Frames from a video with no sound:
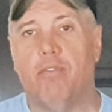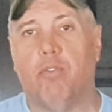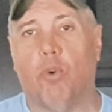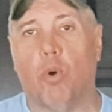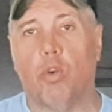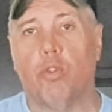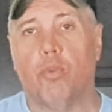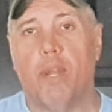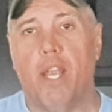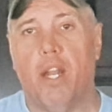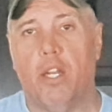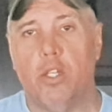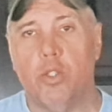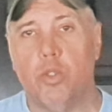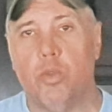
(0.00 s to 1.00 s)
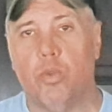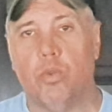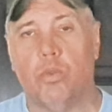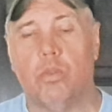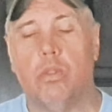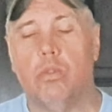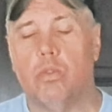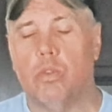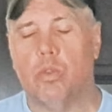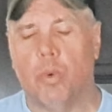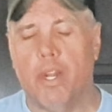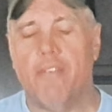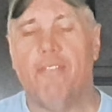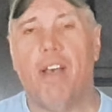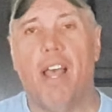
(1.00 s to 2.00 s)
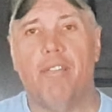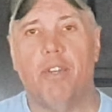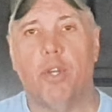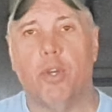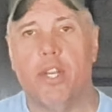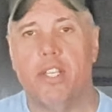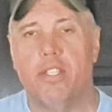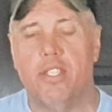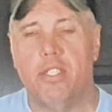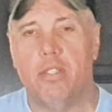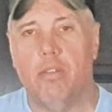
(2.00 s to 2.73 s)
for 325 degrees